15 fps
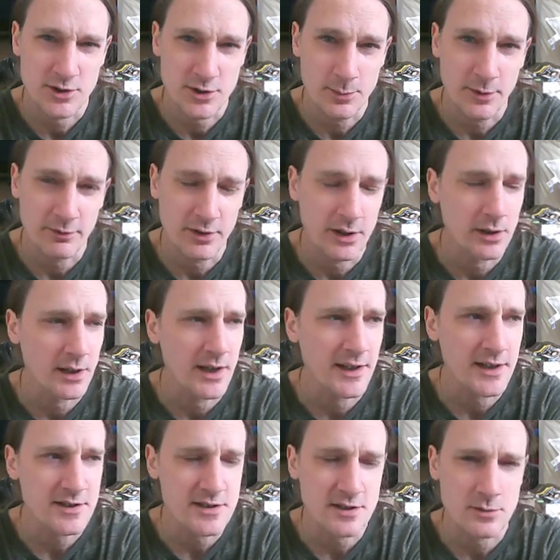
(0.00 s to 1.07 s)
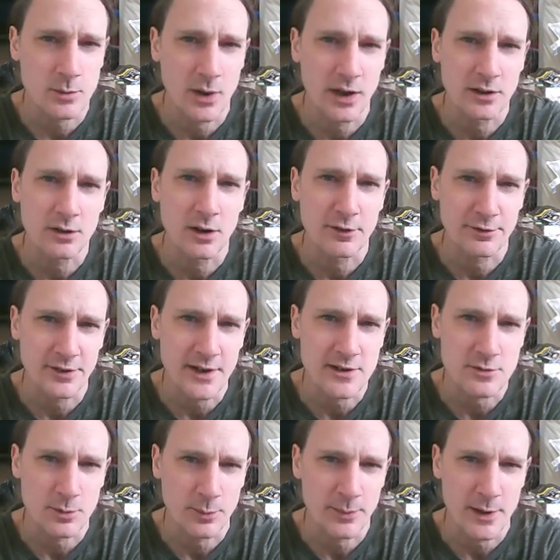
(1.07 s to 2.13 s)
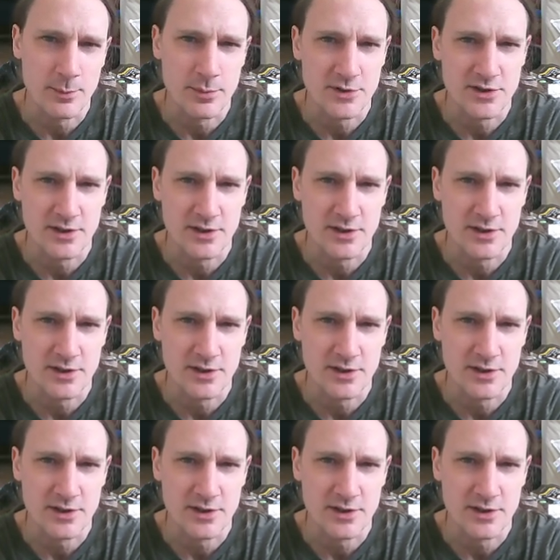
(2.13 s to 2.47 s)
to be real, I guess that's why a lot of things what people